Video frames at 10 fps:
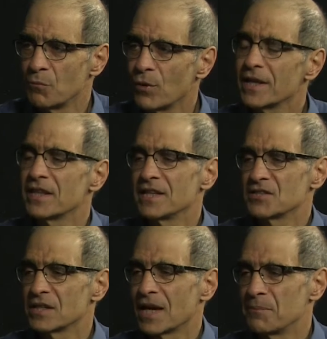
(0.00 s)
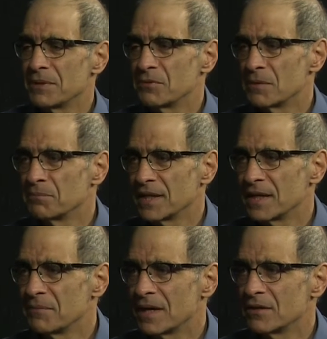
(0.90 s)
One of the things that a lot of people complain
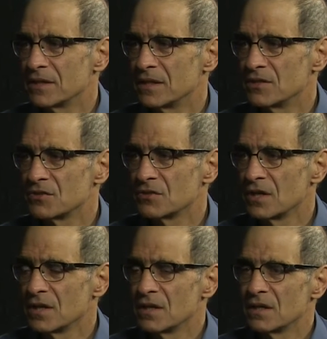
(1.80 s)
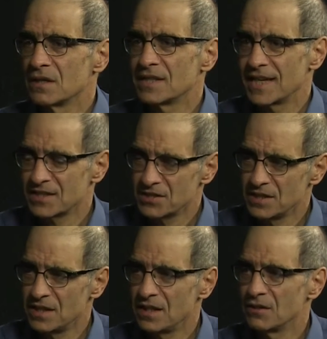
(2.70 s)
about is
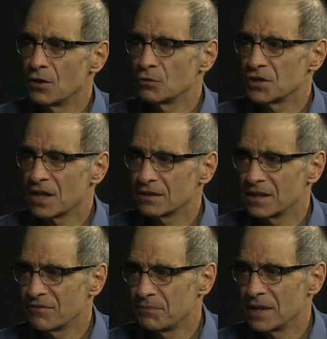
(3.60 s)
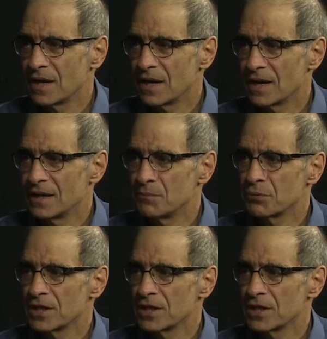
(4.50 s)
testing, No Child Left Behind,